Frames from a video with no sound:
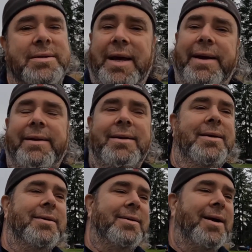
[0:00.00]
Dang it.
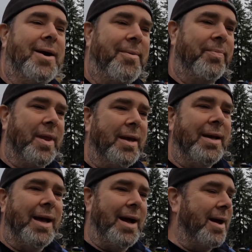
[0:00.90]

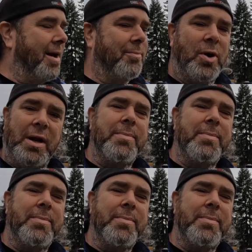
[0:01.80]
I'm really